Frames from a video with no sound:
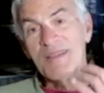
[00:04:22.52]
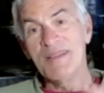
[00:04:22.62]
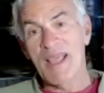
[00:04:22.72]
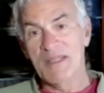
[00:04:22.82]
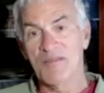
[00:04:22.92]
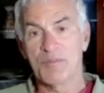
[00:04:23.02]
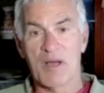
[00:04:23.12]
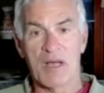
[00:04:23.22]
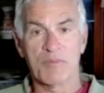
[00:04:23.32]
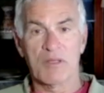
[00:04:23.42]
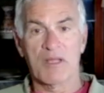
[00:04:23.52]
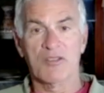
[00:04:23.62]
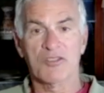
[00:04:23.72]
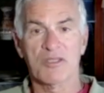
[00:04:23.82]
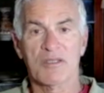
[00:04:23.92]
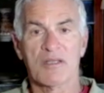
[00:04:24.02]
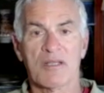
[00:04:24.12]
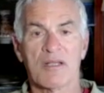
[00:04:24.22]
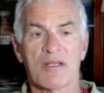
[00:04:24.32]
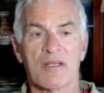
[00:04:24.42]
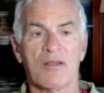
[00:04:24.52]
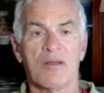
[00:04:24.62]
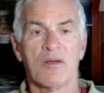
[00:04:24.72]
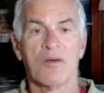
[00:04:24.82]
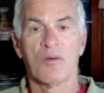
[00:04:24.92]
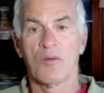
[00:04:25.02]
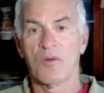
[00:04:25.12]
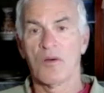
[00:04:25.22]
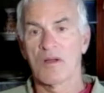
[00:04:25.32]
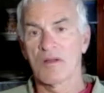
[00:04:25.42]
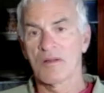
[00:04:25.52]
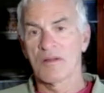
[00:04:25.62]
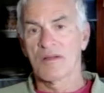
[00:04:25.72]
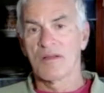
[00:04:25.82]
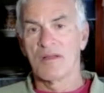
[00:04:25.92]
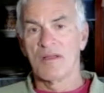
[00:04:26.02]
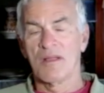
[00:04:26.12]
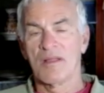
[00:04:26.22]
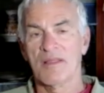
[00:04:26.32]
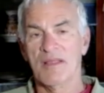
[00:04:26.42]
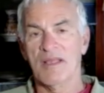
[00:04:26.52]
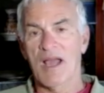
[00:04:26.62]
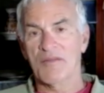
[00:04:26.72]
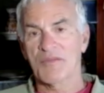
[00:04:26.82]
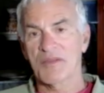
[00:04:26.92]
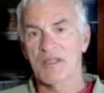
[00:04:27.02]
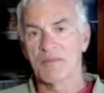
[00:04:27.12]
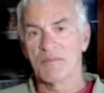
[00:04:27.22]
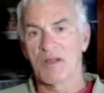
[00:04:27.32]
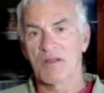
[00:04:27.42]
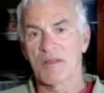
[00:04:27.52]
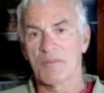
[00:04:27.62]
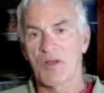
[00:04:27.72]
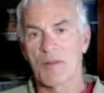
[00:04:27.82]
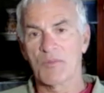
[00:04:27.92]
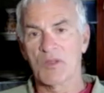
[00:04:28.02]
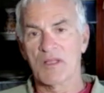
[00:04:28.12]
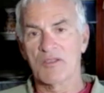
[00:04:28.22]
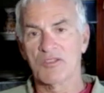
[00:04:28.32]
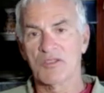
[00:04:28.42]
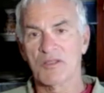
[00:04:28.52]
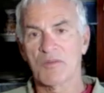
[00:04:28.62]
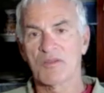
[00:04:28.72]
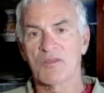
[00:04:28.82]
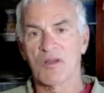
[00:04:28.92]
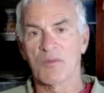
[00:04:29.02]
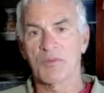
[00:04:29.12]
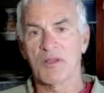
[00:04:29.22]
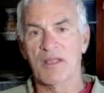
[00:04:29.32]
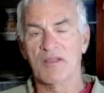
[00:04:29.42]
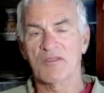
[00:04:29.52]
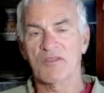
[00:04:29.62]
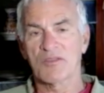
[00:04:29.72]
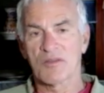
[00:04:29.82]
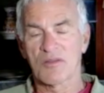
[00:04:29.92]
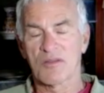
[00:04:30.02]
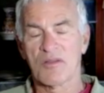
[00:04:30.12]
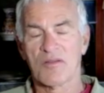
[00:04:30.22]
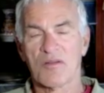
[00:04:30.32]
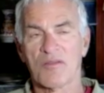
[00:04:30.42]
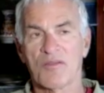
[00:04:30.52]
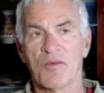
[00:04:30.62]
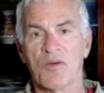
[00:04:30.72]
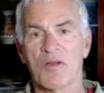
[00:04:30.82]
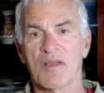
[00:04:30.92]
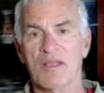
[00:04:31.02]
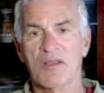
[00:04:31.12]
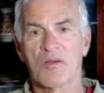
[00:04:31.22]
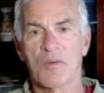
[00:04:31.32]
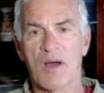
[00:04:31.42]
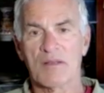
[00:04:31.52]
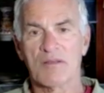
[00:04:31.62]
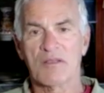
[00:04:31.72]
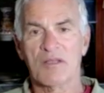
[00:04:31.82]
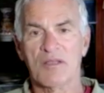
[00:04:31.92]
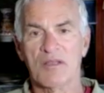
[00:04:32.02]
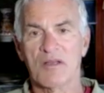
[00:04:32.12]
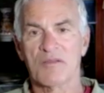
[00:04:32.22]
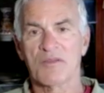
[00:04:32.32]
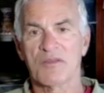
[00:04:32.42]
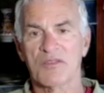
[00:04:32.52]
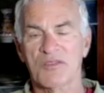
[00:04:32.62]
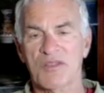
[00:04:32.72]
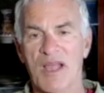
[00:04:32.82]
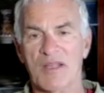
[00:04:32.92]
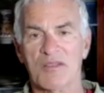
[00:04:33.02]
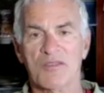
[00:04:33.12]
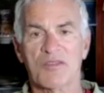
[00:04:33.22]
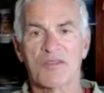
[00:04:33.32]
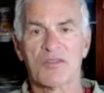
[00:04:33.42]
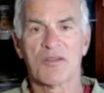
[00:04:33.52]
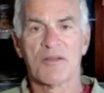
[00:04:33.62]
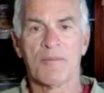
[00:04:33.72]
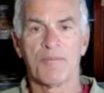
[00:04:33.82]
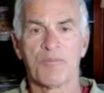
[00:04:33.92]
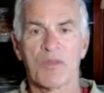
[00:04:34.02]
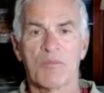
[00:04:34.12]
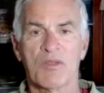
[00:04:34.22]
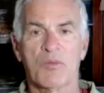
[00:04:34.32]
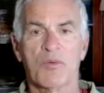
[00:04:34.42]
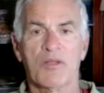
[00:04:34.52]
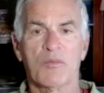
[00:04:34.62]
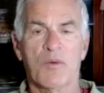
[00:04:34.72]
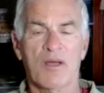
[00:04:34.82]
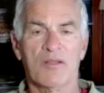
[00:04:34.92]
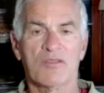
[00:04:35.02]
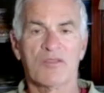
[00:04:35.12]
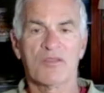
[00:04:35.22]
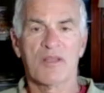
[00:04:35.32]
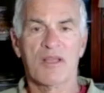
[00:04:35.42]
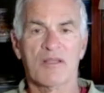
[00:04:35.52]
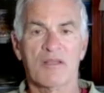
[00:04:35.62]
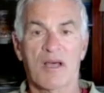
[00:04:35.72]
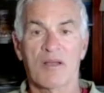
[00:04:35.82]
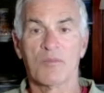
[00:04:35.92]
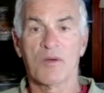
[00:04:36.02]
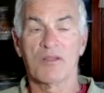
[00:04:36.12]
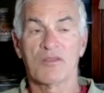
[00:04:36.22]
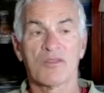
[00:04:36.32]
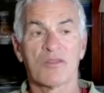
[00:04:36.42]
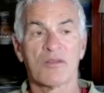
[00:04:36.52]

native population or the African American population. There was no place for equality of status between whites and non-whites.